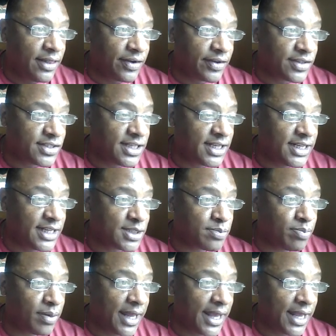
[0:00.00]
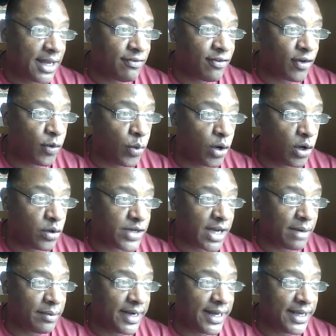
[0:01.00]
Their insidious plan for world
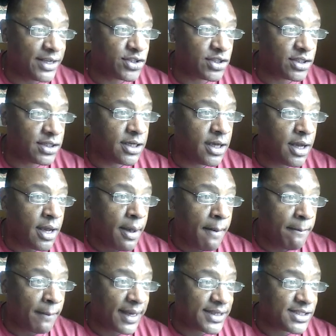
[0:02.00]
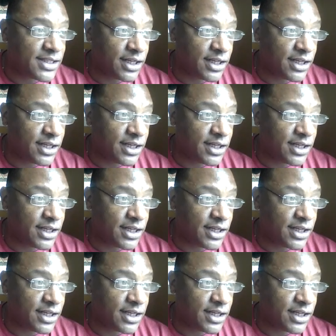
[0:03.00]
domination by